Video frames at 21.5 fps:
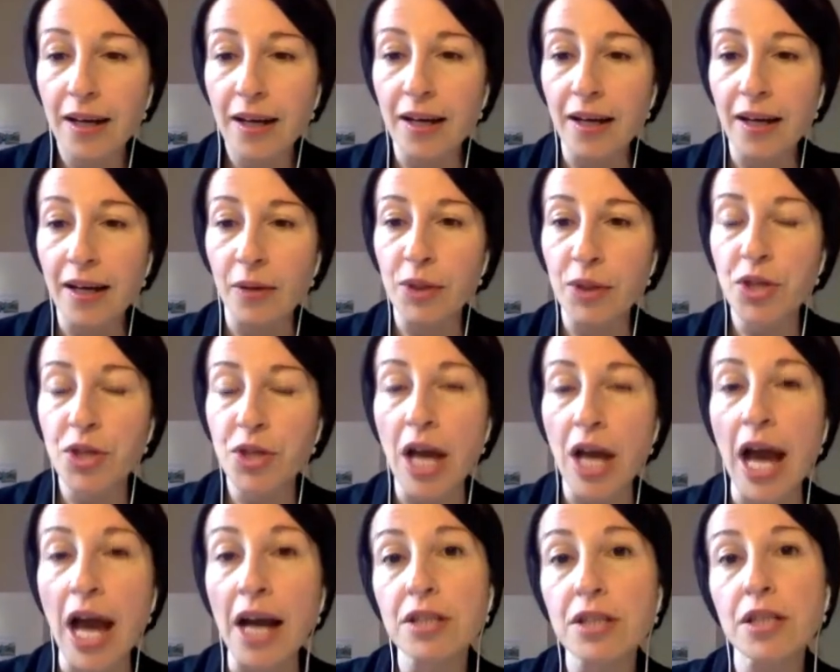which
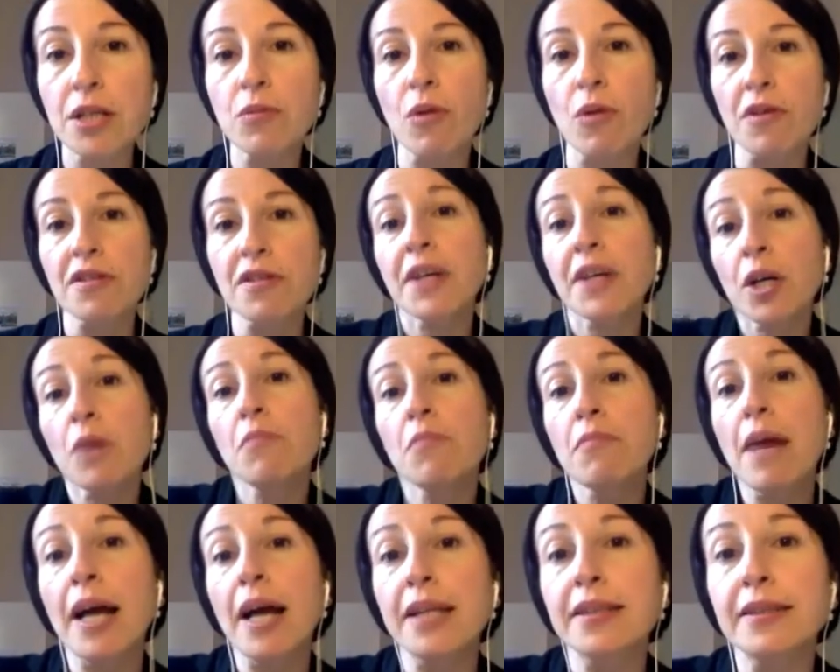actually was
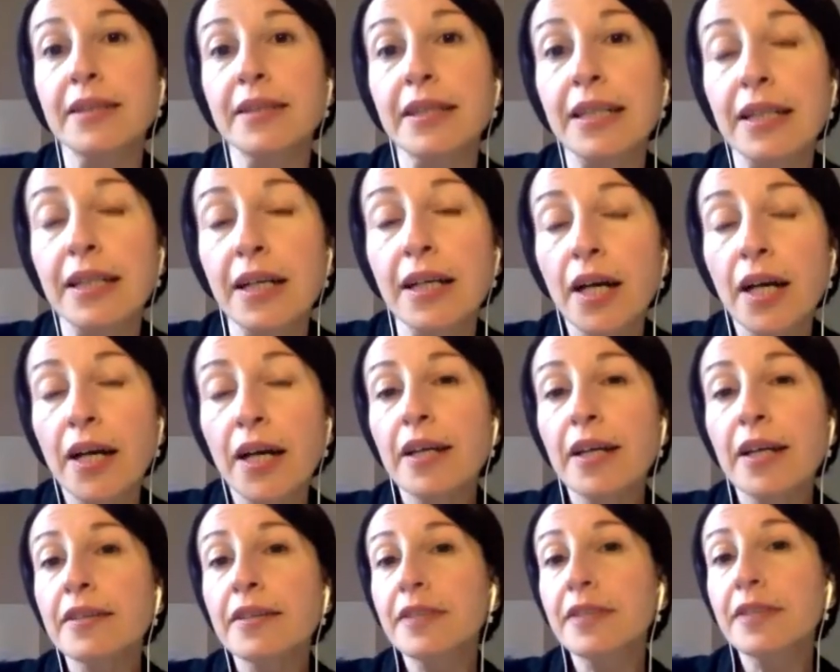recommending
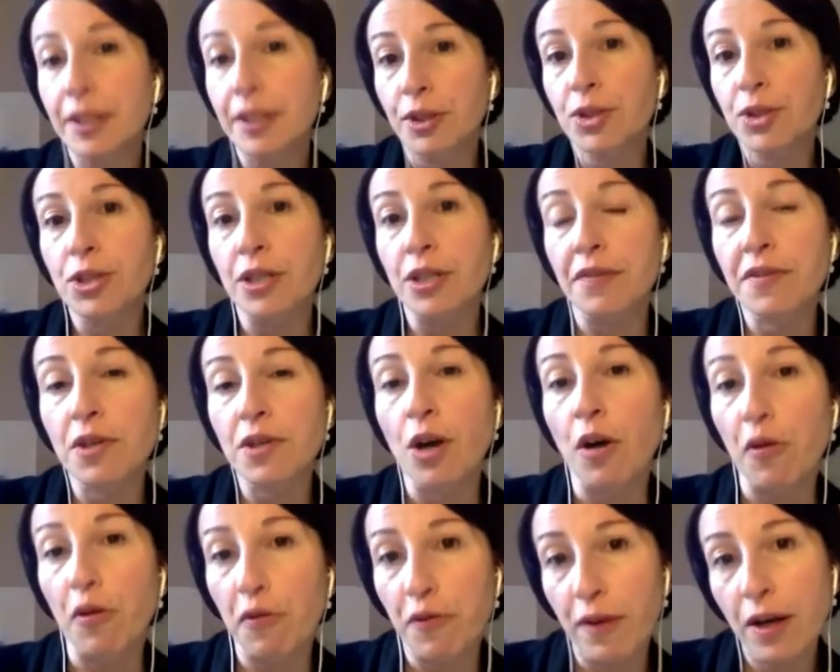teachers
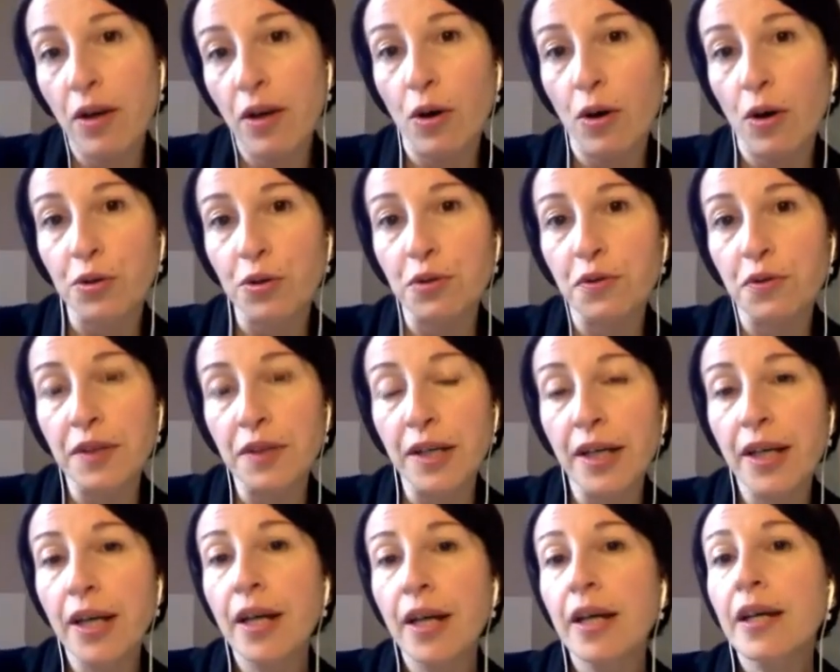of
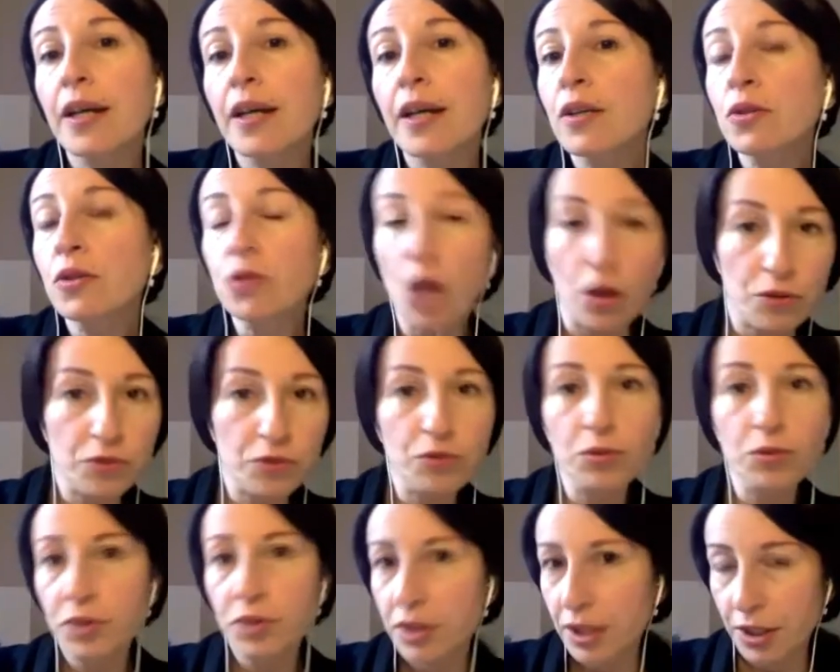philosophy not
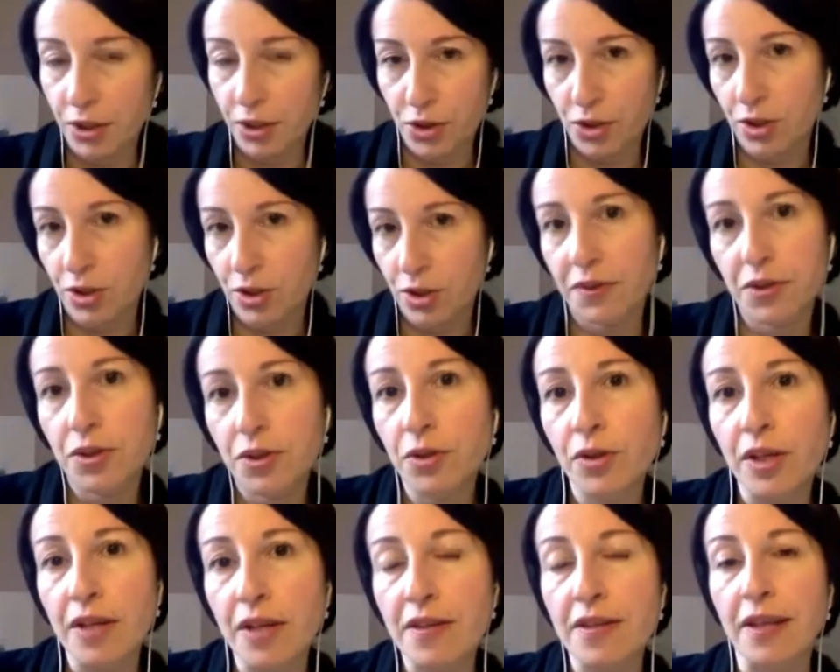to teach their
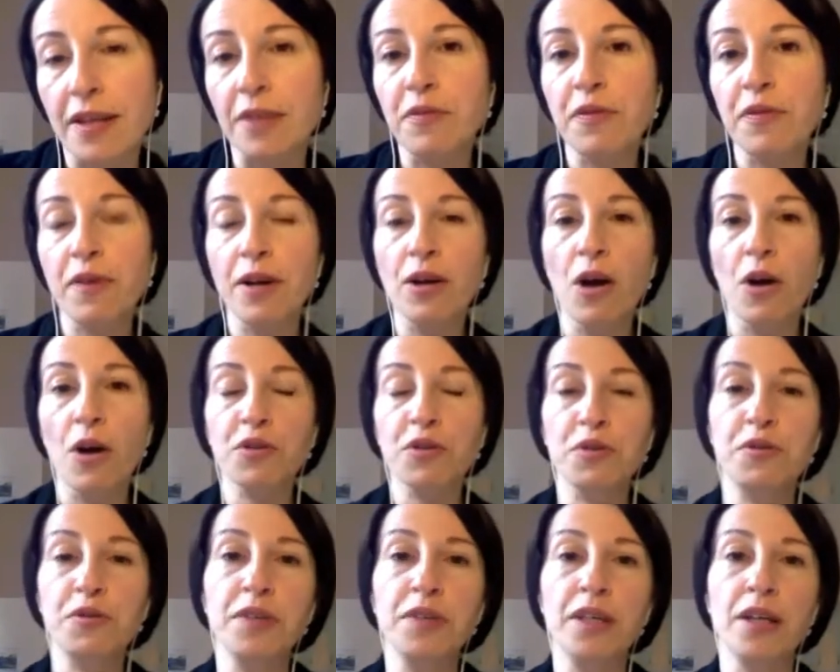students that
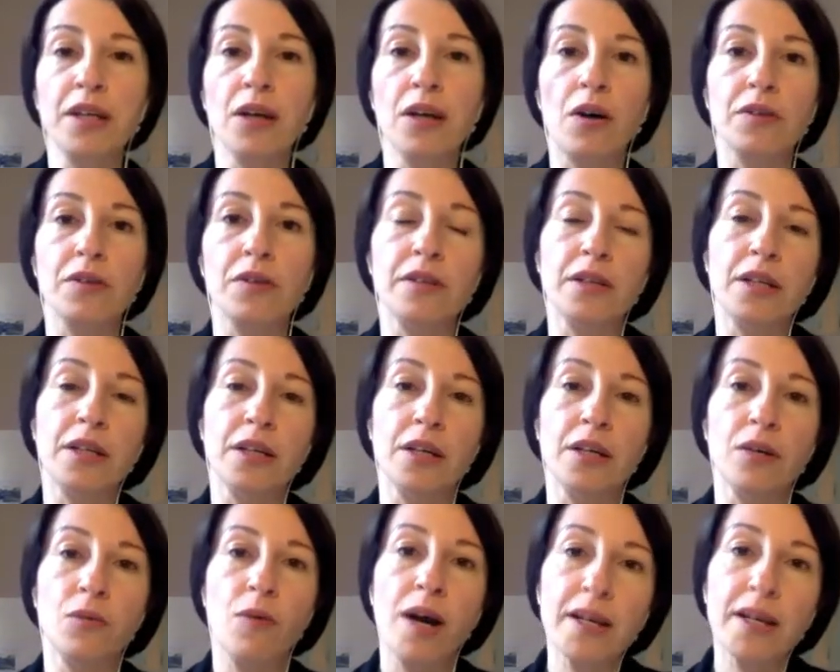philosophy on the
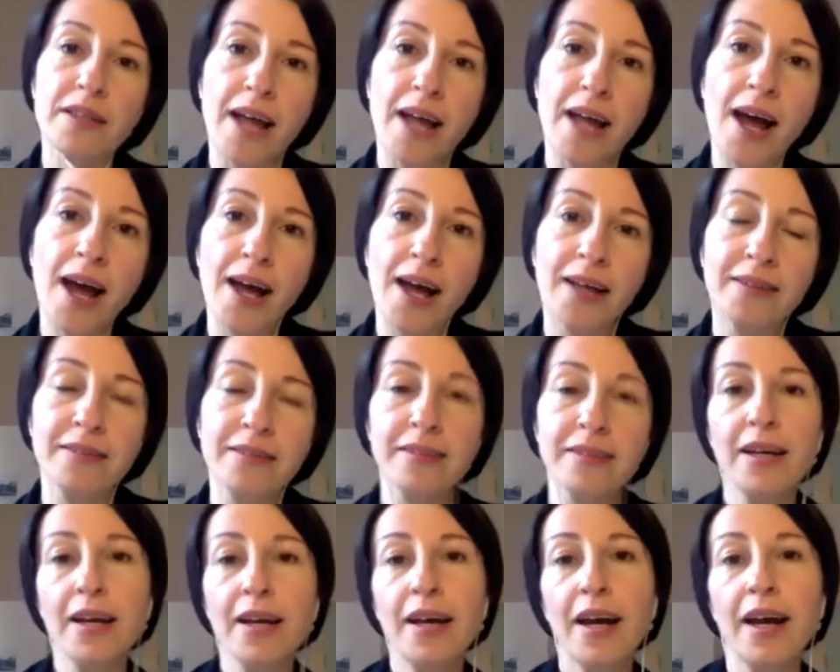one hand
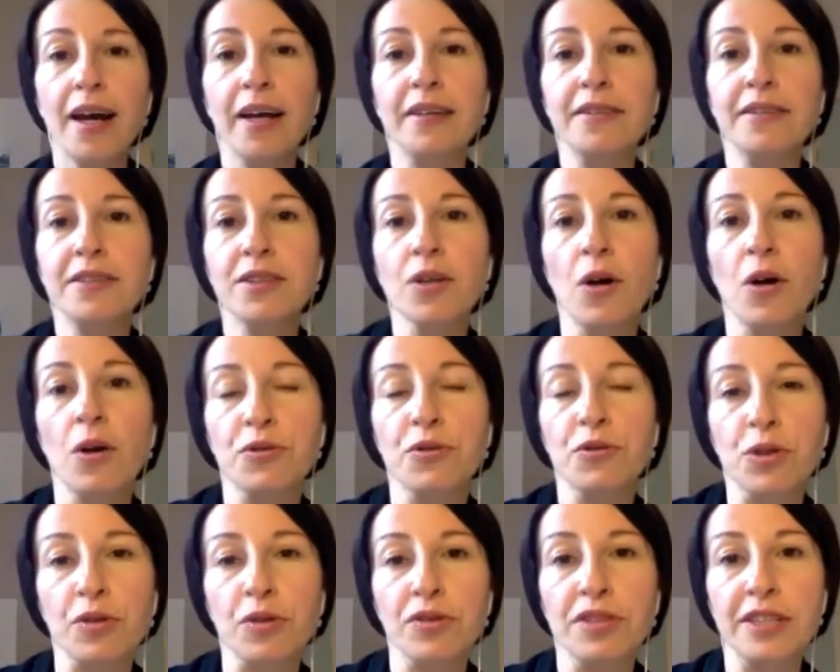and
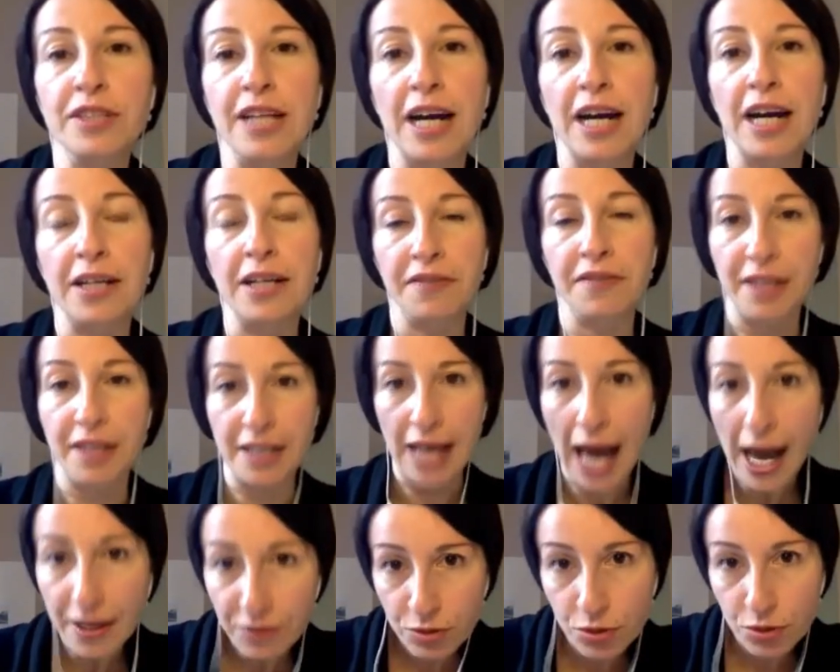theology on the other. They
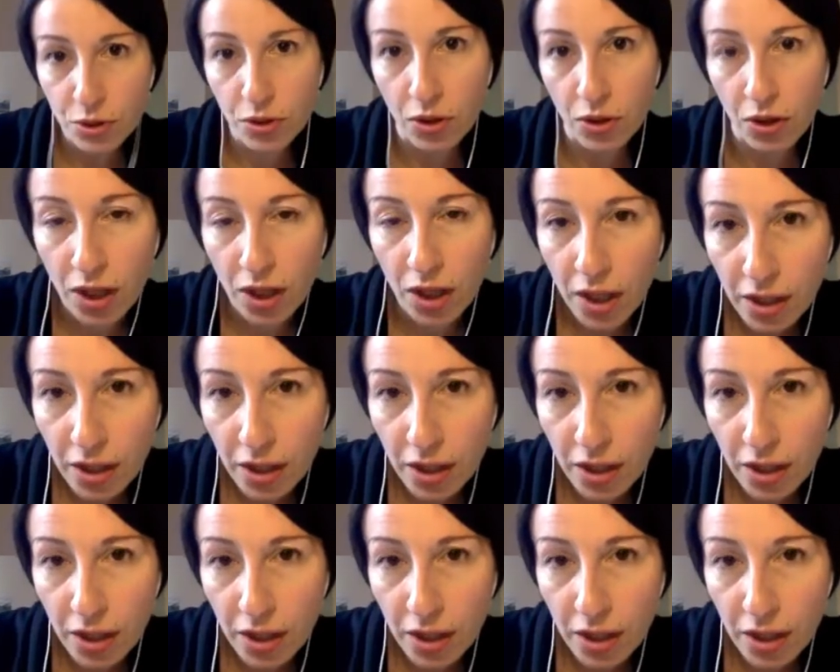had to go